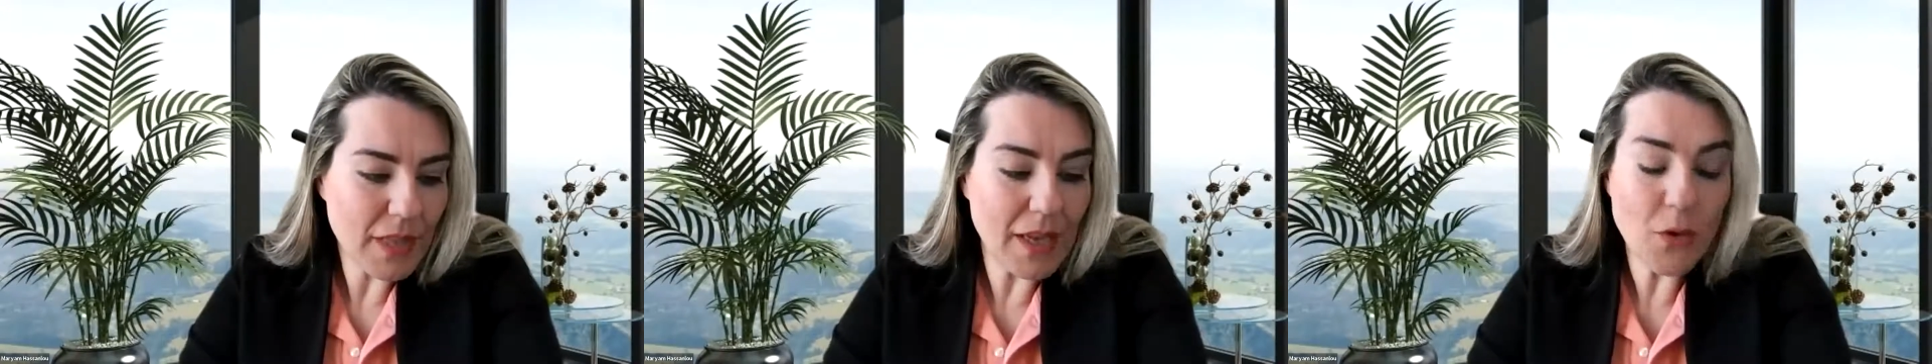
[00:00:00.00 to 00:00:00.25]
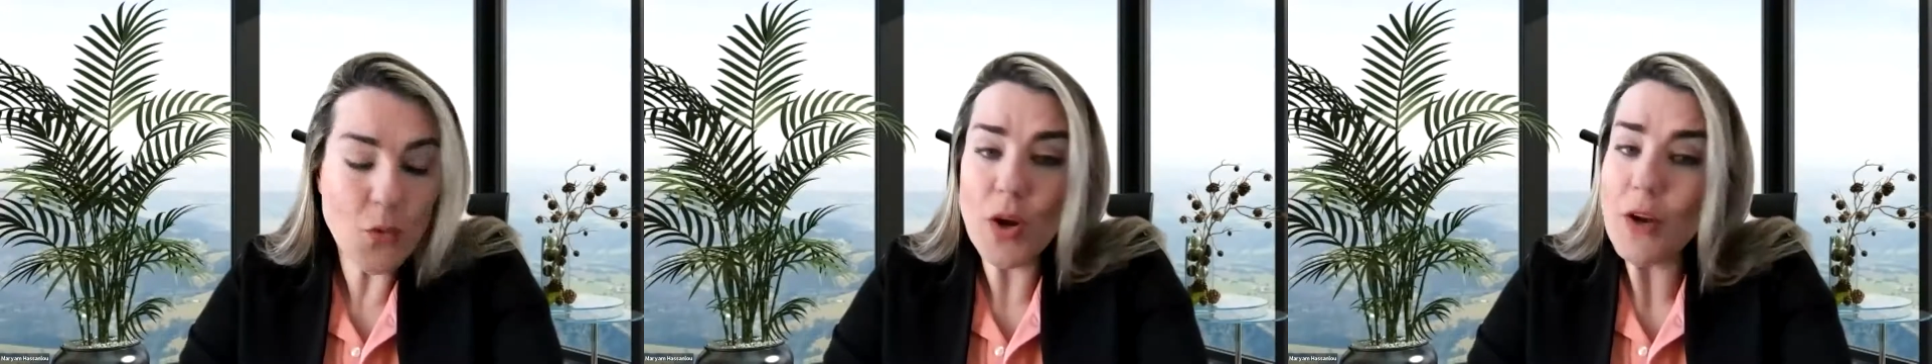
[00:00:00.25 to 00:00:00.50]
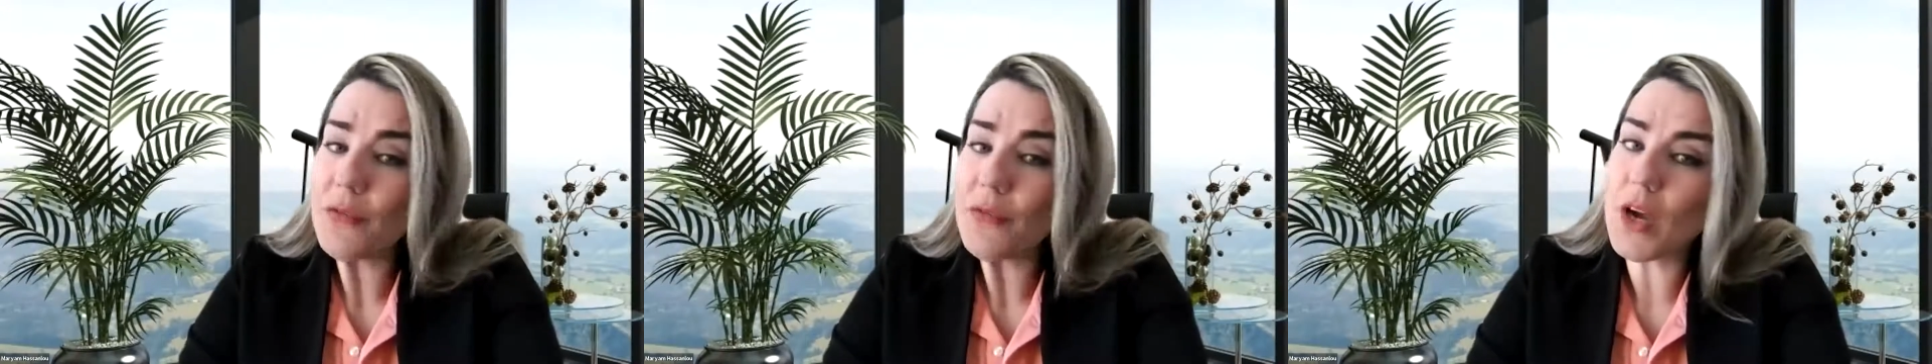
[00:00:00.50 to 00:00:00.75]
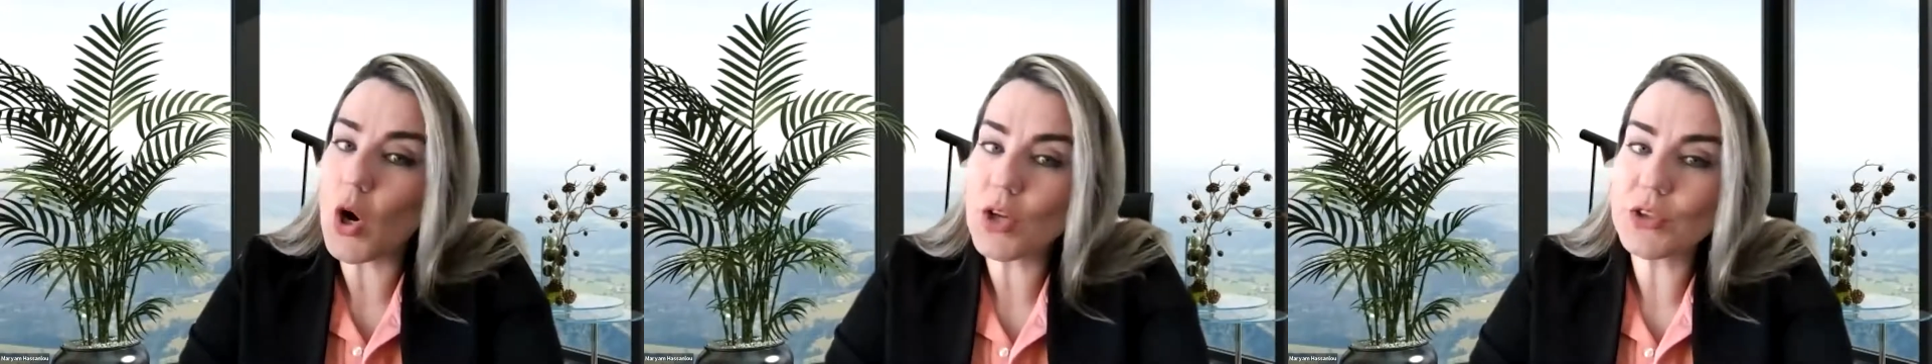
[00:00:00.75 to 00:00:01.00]
And one of
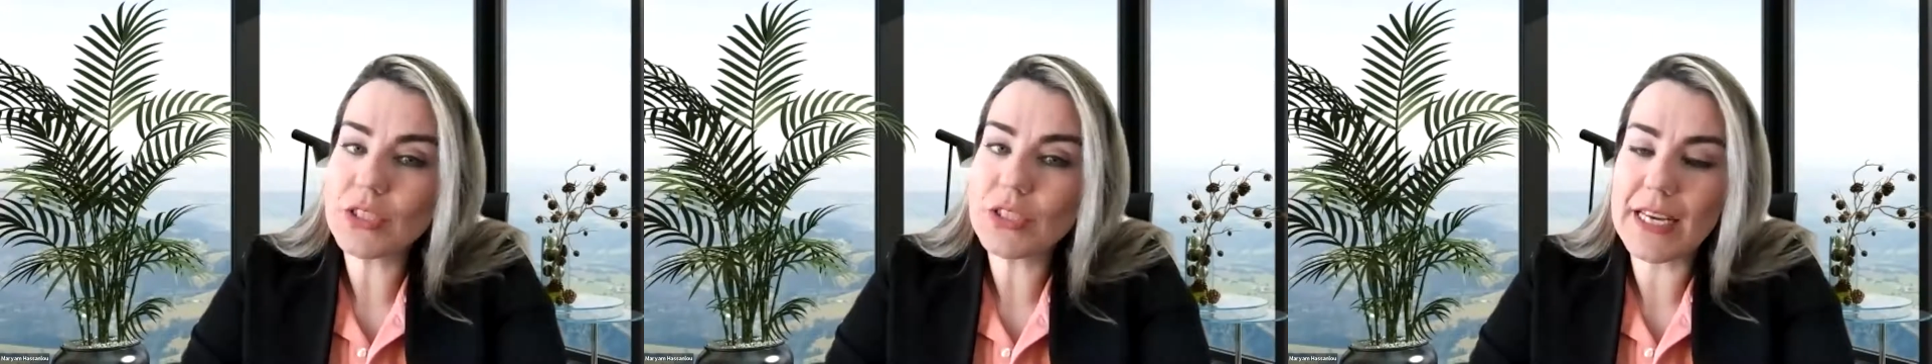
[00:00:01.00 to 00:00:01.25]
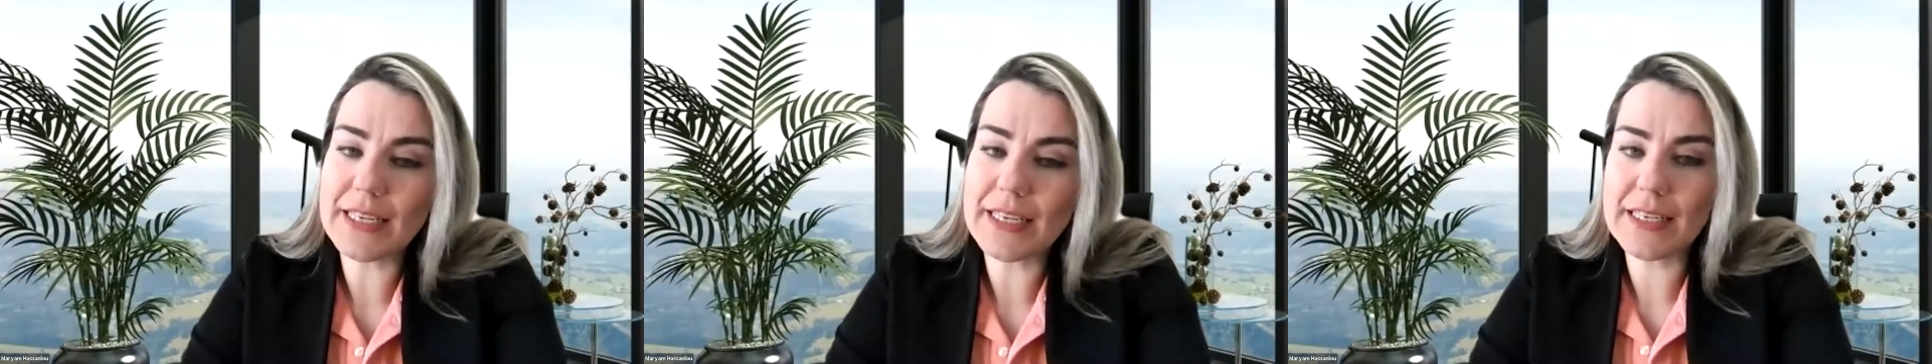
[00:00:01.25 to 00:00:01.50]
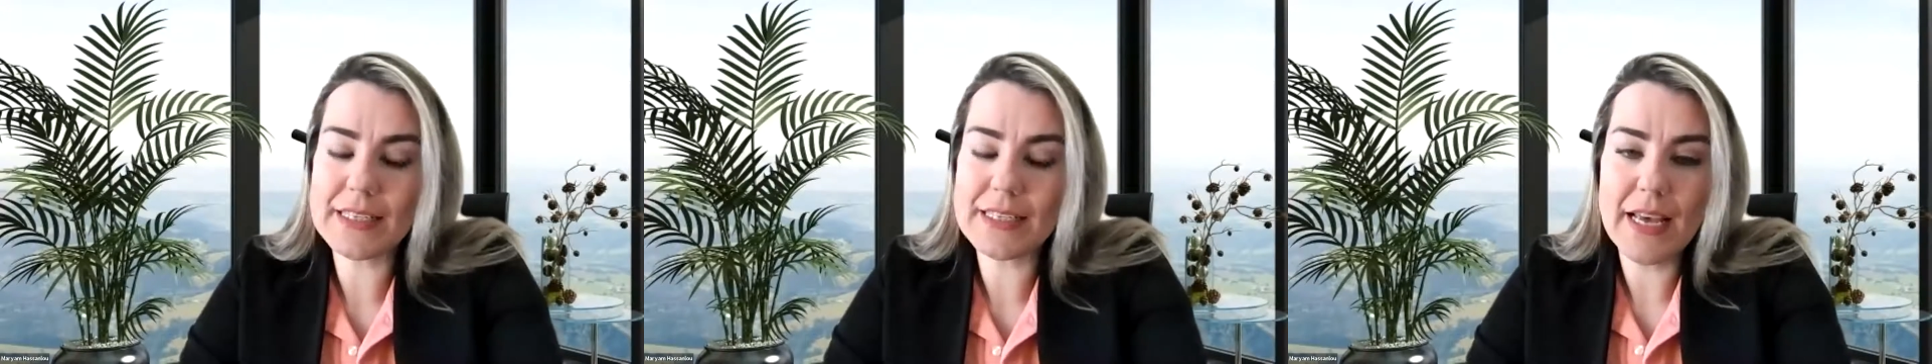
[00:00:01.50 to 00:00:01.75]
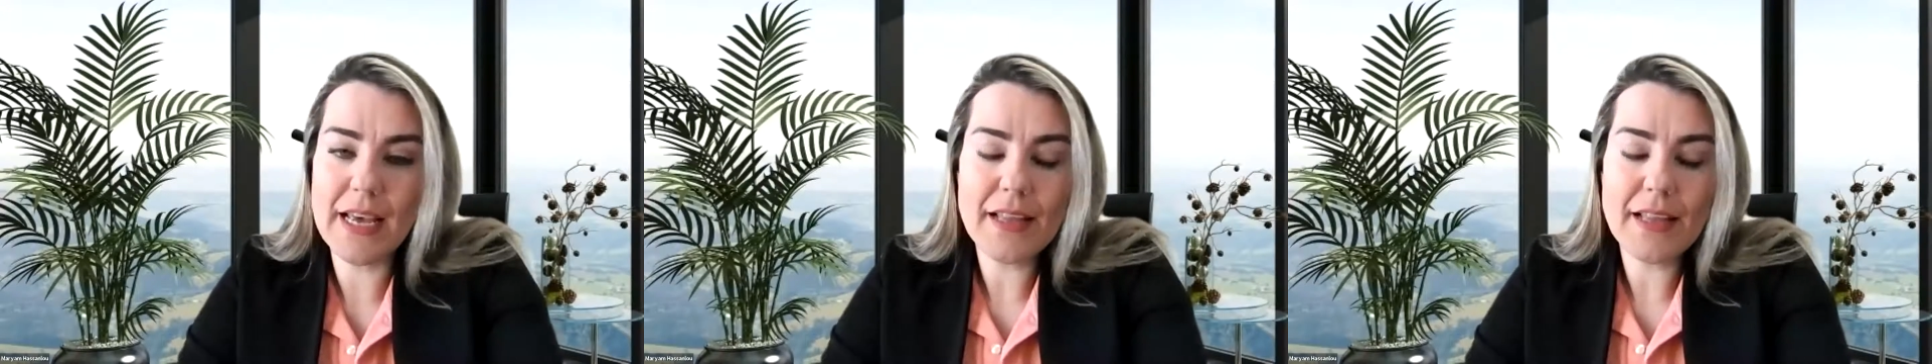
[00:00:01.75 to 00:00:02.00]
the other techniques